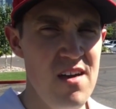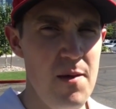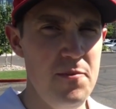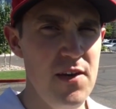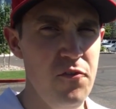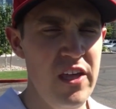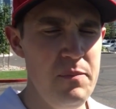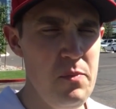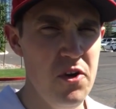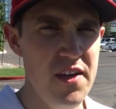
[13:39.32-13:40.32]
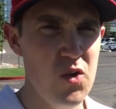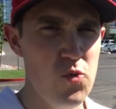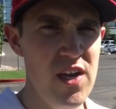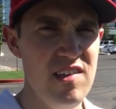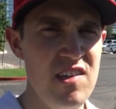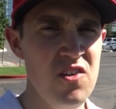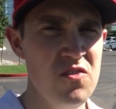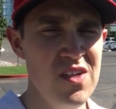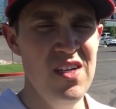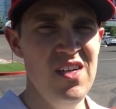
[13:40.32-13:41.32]
I'm definitely going to be putting in a raise
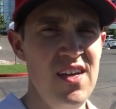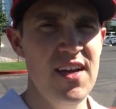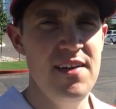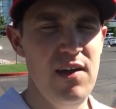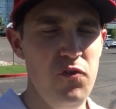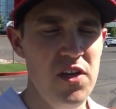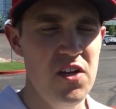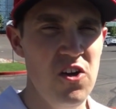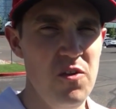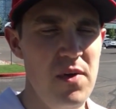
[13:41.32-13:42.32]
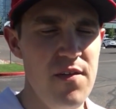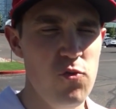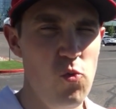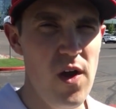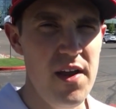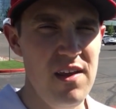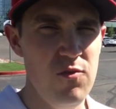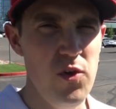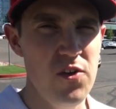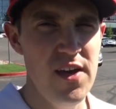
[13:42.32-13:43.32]
here. Can definitely get called by a variety
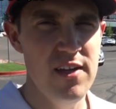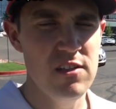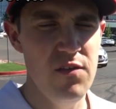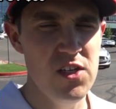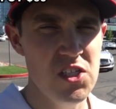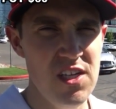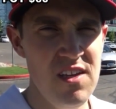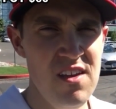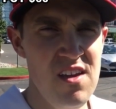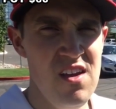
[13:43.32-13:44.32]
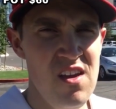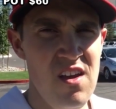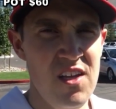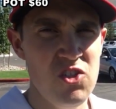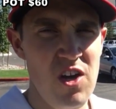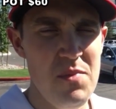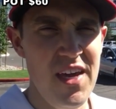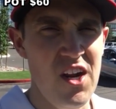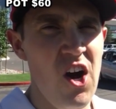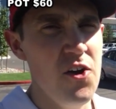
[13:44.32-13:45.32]
of weaker hands, obviously. So I
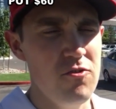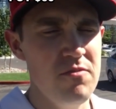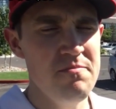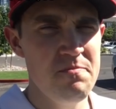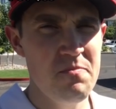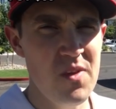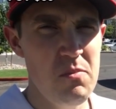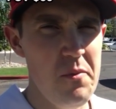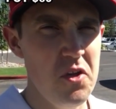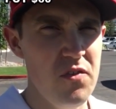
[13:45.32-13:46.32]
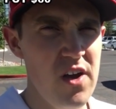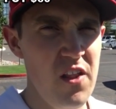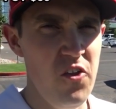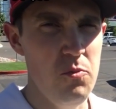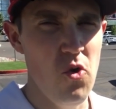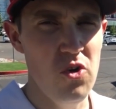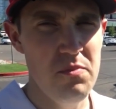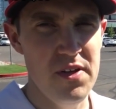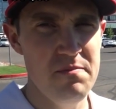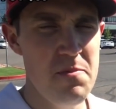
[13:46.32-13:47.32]
make it 100. Probably could have gone a little more,
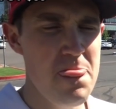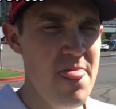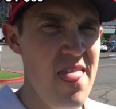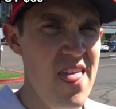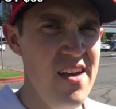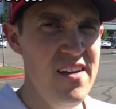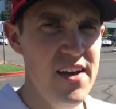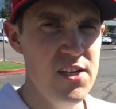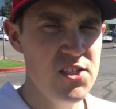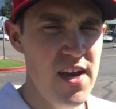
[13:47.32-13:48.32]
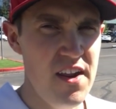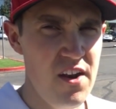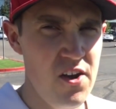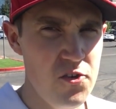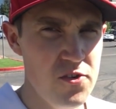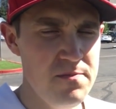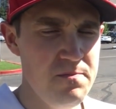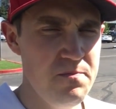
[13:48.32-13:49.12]
but I decide on 100.